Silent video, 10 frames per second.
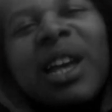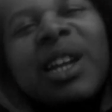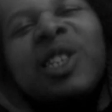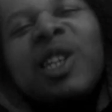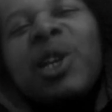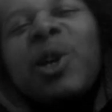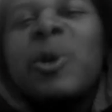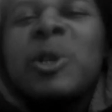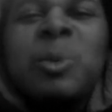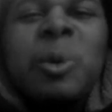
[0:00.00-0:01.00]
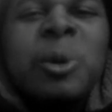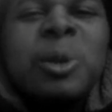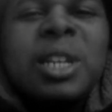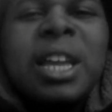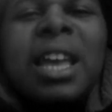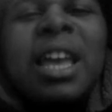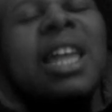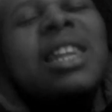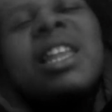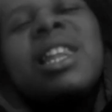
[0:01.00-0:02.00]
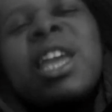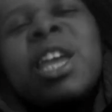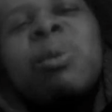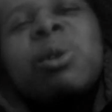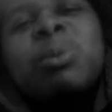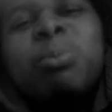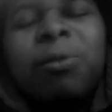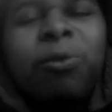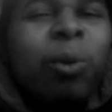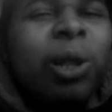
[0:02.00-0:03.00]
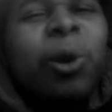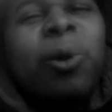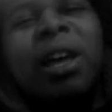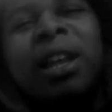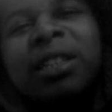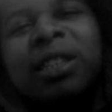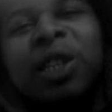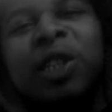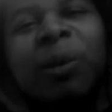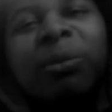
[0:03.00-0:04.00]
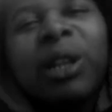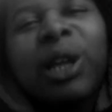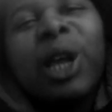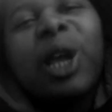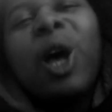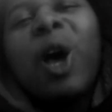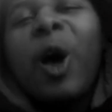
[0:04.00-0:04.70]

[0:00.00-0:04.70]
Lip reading: them is how to say the curse words in their language before we learn how to say something like,